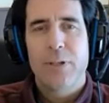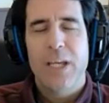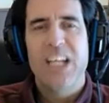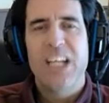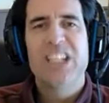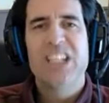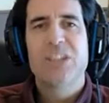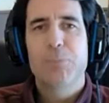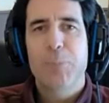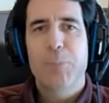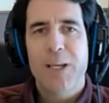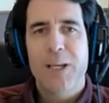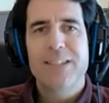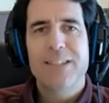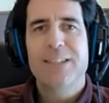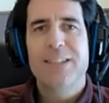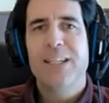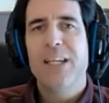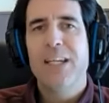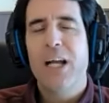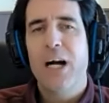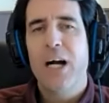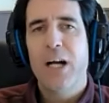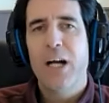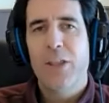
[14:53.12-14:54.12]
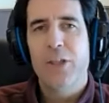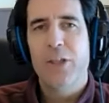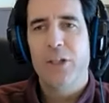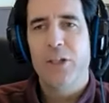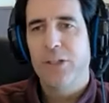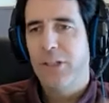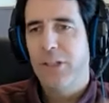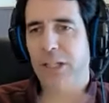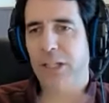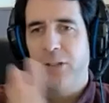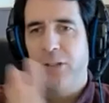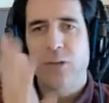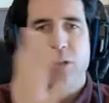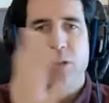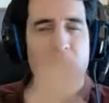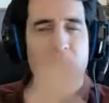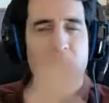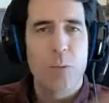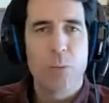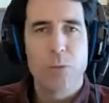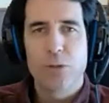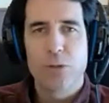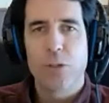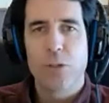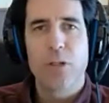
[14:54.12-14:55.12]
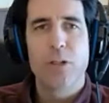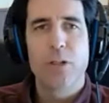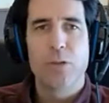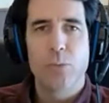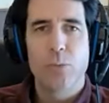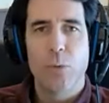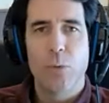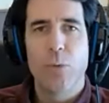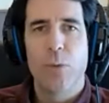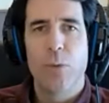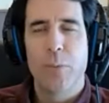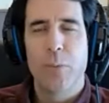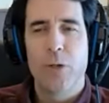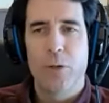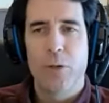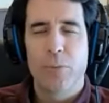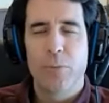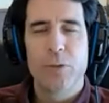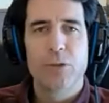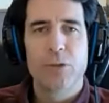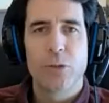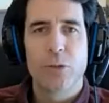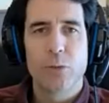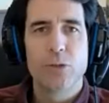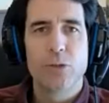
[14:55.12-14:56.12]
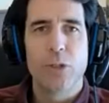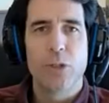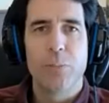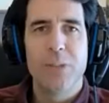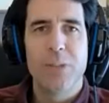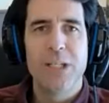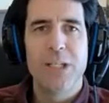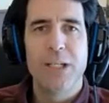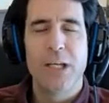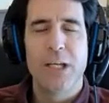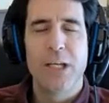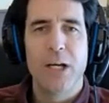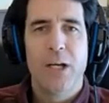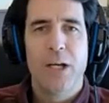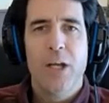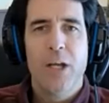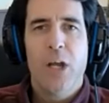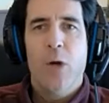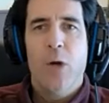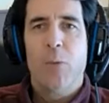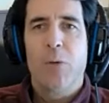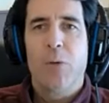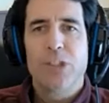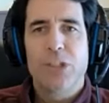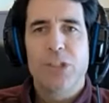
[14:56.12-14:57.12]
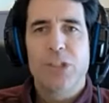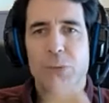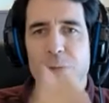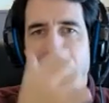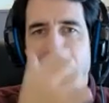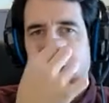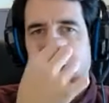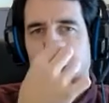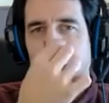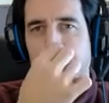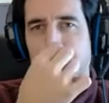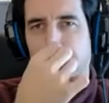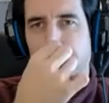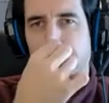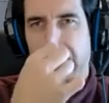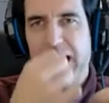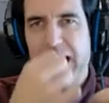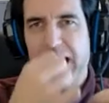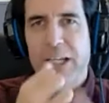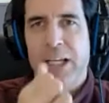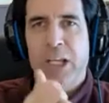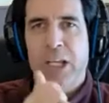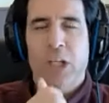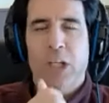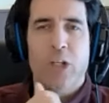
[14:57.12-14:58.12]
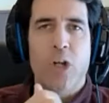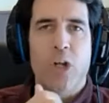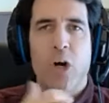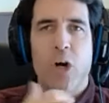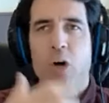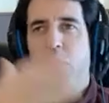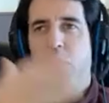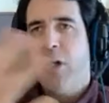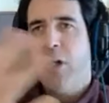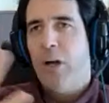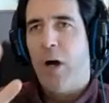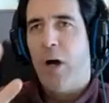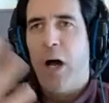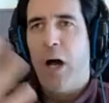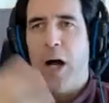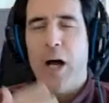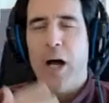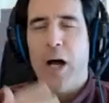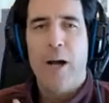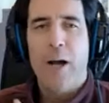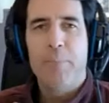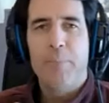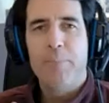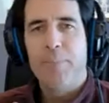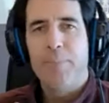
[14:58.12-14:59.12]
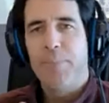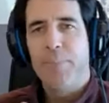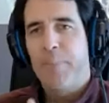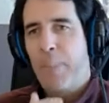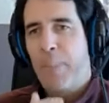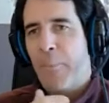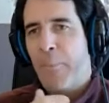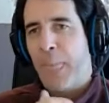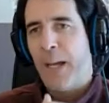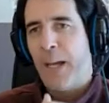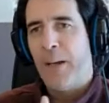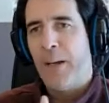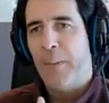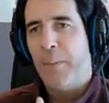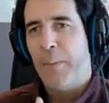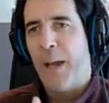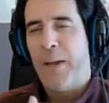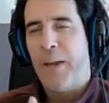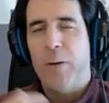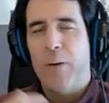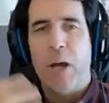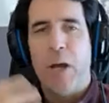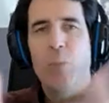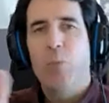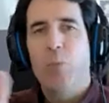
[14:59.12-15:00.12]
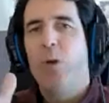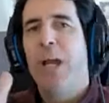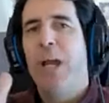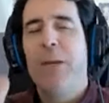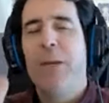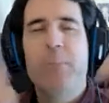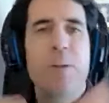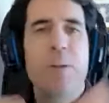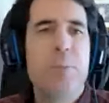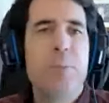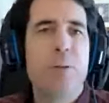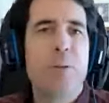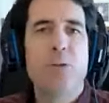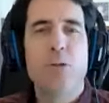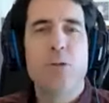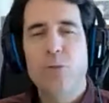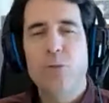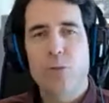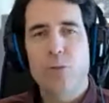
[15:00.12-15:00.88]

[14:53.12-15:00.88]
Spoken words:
expecting others. Like today, I was talking to a woman over social media where she was saying, like, you know, I would like people to